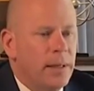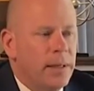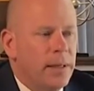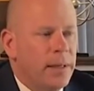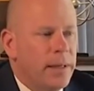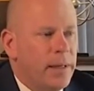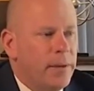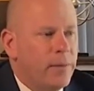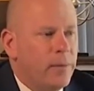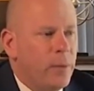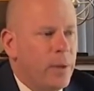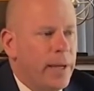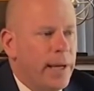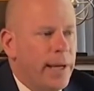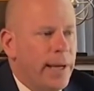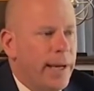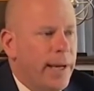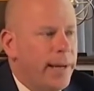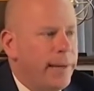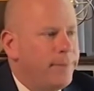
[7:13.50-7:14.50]
If we
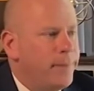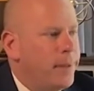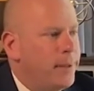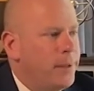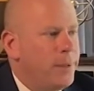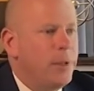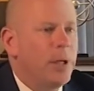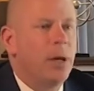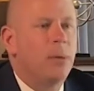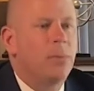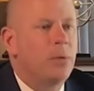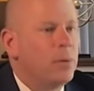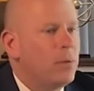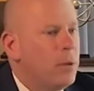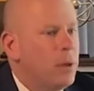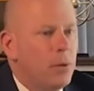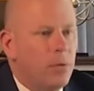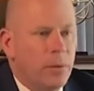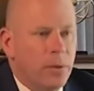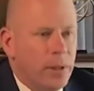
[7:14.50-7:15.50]
had double
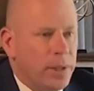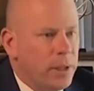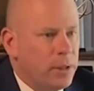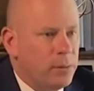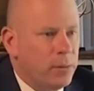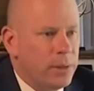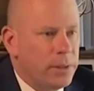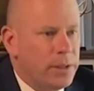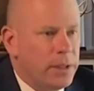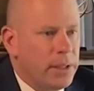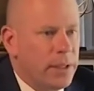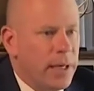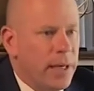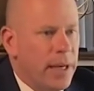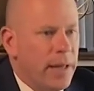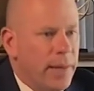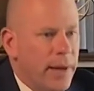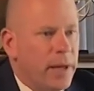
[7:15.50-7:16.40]
what we're dealing with today,